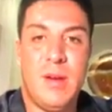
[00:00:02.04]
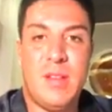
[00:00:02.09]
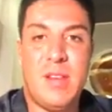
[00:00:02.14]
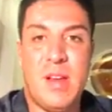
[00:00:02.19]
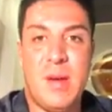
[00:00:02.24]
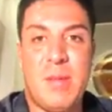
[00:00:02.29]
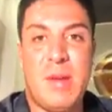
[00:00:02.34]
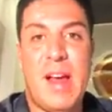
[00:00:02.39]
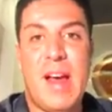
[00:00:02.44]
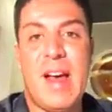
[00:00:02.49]

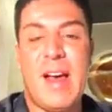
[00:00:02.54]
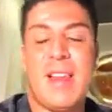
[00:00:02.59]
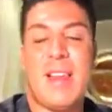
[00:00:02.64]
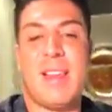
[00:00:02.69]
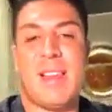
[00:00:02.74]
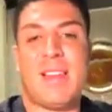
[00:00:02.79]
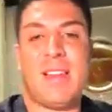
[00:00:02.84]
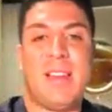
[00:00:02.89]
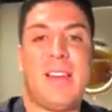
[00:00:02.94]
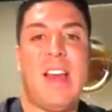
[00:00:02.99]
What's up,
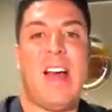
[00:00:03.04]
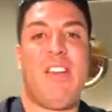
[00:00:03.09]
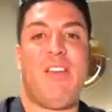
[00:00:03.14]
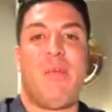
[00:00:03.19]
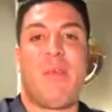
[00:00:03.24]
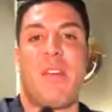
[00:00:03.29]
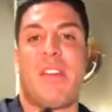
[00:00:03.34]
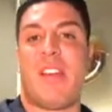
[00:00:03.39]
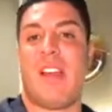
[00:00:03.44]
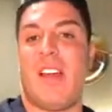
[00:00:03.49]
guys?
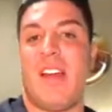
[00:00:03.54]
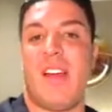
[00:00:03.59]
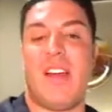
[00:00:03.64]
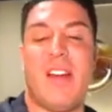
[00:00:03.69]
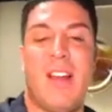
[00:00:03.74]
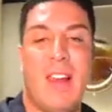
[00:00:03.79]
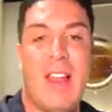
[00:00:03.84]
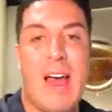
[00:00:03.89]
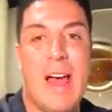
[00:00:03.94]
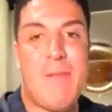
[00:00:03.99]
Calvin Becerra
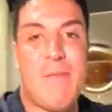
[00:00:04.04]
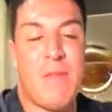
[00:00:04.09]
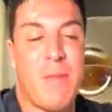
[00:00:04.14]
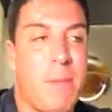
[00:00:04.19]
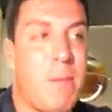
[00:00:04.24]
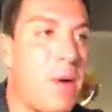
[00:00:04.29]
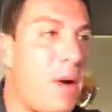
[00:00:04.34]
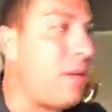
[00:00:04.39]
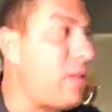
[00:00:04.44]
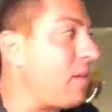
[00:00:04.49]
here, live
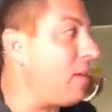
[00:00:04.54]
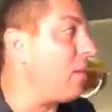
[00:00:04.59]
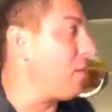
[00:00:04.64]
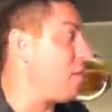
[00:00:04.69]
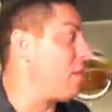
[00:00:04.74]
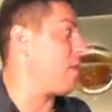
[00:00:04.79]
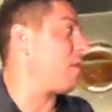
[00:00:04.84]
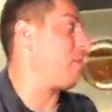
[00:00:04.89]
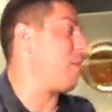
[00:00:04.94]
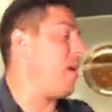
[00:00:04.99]
from
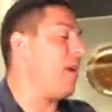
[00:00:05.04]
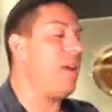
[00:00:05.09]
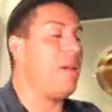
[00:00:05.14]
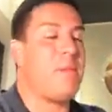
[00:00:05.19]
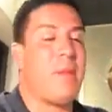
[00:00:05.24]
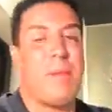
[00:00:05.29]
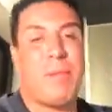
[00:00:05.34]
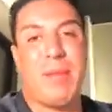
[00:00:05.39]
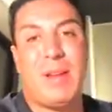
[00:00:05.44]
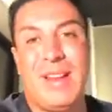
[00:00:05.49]
Barcelona,
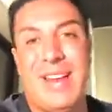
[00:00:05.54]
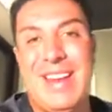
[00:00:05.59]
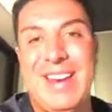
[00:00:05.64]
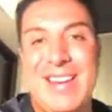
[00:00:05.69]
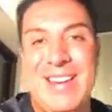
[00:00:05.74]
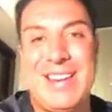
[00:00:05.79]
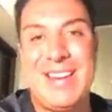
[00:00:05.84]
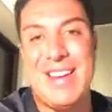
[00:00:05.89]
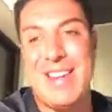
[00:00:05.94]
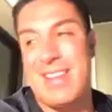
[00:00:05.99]
Spain. My
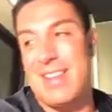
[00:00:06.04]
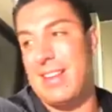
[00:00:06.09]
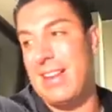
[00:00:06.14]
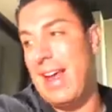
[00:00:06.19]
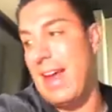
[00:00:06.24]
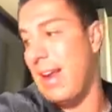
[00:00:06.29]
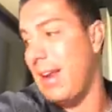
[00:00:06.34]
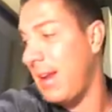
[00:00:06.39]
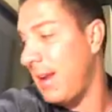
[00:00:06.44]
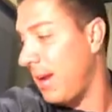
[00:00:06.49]
plane just
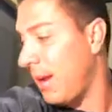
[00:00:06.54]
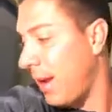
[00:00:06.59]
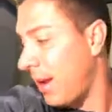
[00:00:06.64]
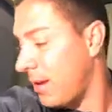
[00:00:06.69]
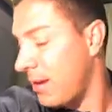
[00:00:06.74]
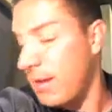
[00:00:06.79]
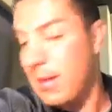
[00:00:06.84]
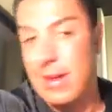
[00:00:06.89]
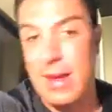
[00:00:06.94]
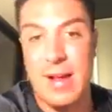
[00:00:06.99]
landed.
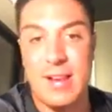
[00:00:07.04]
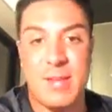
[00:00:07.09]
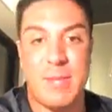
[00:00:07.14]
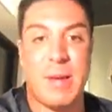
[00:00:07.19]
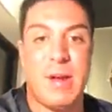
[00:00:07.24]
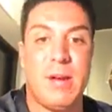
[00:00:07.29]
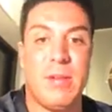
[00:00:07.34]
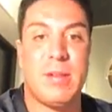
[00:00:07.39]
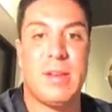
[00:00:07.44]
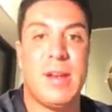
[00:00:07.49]
I just got
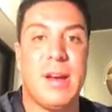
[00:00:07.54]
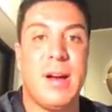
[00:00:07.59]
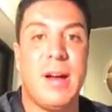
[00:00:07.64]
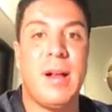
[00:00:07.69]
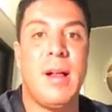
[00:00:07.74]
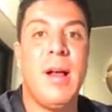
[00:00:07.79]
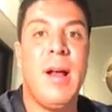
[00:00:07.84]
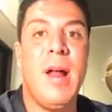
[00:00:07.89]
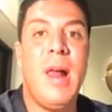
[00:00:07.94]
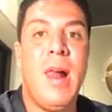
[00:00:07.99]
to my
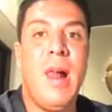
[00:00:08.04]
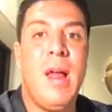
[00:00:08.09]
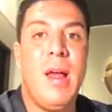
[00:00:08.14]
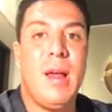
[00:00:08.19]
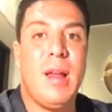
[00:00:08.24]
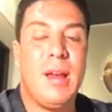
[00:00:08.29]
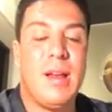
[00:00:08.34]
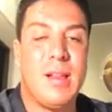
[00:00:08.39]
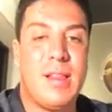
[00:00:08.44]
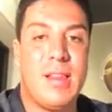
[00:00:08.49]
hotel.
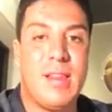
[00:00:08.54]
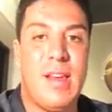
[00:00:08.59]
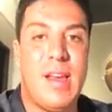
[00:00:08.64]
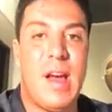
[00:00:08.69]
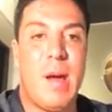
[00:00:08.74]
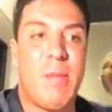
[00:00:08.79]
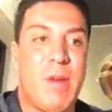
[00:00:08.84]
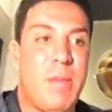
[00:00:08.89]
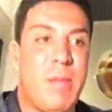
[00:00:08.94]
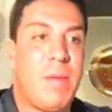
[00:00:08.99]
Let's
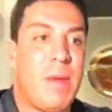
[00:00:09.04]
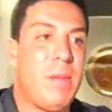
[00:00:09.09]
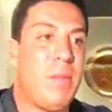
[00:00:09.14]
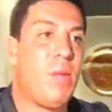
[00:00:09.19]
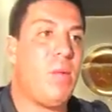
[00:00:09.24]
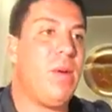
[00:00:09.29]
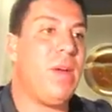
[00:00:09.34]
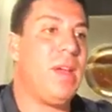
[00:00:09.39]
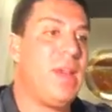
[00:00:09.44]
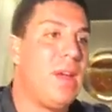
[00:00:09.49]
see how many
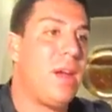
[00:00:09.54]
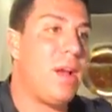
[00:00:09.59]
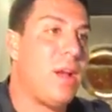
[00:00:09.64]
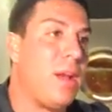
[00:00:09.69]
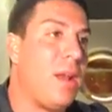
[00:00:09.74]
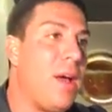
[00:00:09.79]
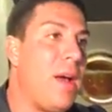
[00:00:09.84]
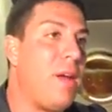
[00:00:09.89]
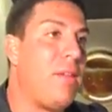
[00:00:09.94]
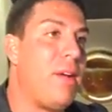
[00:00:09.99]
people we can get
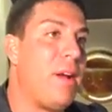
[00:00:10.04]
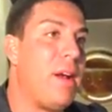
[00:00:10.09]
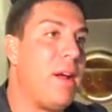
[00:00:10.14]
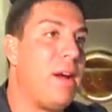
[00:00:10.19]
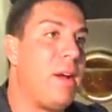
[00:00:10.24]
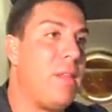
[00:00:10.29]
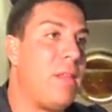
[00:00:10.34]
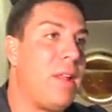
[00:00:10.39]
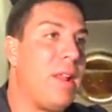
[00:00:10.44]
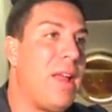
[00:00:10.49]
online right
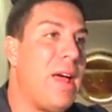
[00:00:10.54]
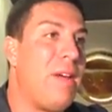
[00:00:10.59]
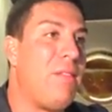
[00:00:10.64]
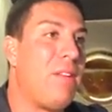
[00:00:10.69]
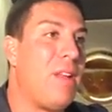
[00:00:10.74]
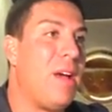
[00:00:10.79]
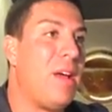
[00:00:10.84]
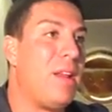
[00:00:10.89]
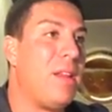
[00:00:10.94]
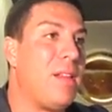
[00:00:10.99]
now on the
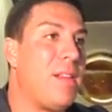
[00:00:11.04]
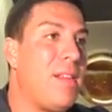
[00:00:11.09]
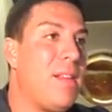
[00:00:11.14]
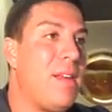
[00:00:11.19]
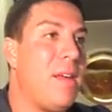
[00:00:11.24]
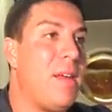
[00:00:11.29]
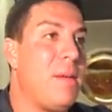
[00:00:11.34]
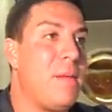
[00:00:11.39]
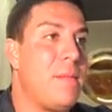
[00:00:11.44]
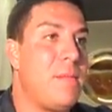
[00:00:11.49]
live line. Let's
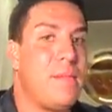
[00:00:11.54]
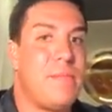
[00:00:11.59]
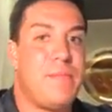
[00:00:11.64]
see.